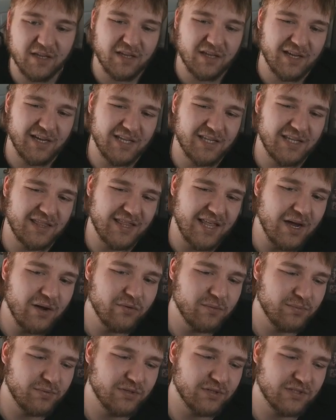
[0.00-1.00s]
And then that
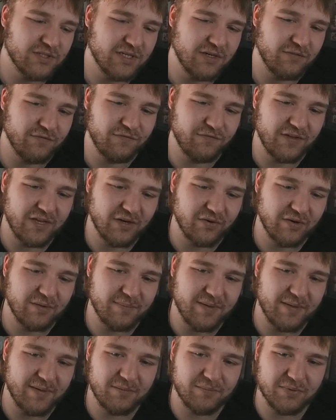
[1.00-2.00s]
would put us in a very
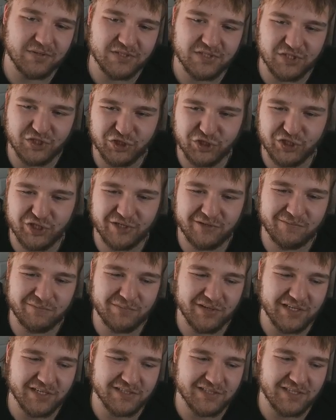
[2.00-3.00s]
bad position
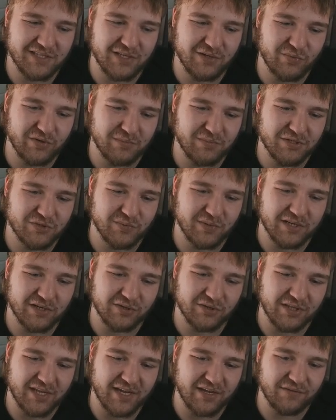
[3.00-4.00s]
because then they wouldn't be swinging
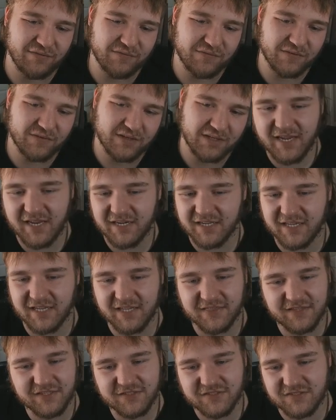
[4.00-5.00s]
our life. And
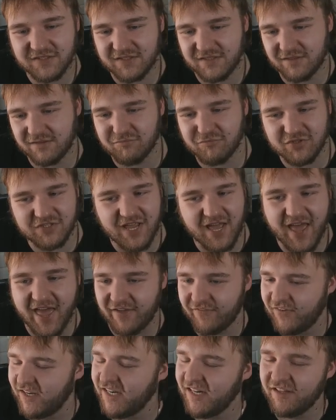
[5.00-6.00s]
again, this does not
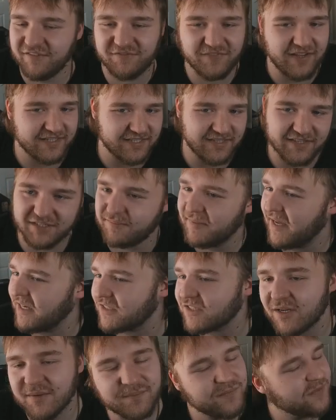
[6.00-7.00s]
have any effect in this
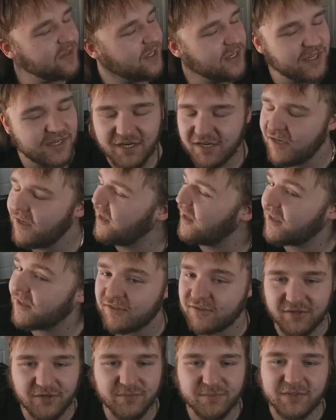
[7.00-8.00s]
matchup. None
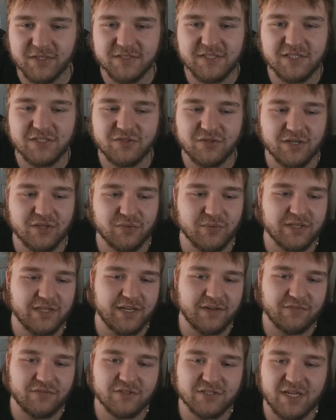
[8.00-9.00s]
at all, because they start at 3
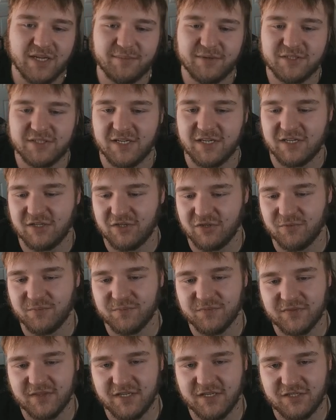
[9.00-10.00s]
life. There's not much they can do.
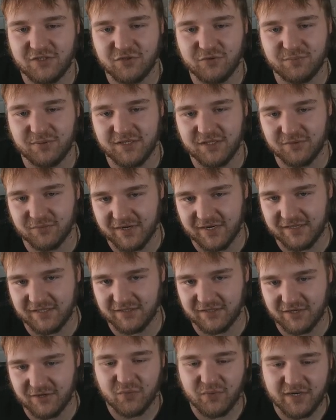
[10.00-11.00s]
They do play the Rayleigh
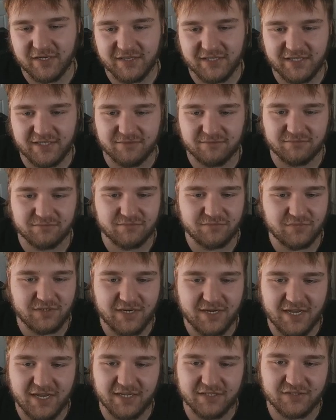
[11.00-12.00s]
though. Rayleigh,
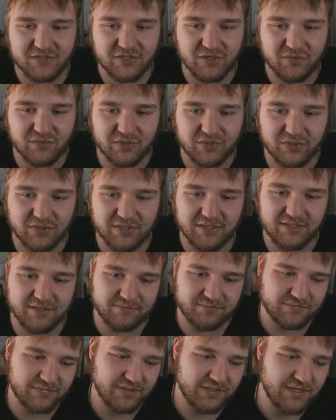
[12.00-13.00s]
not so good.
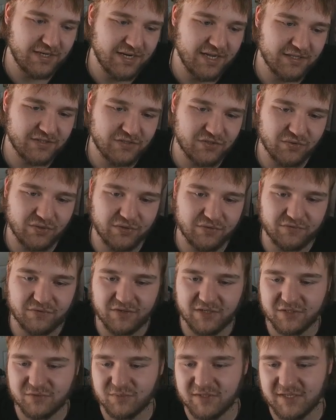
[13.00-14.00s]
Not so good
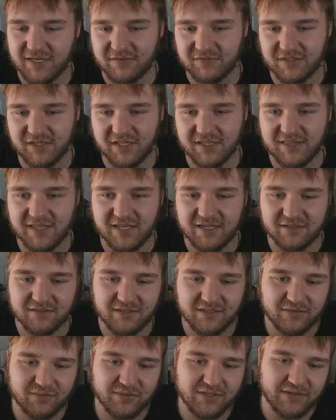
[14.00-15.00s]
for us. We're gonna have to let
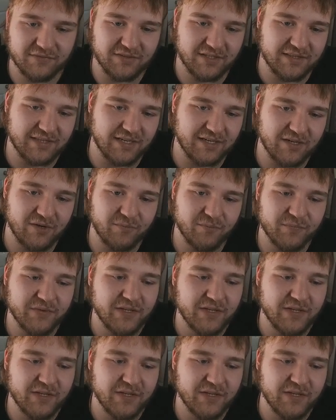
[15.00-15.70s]
that go.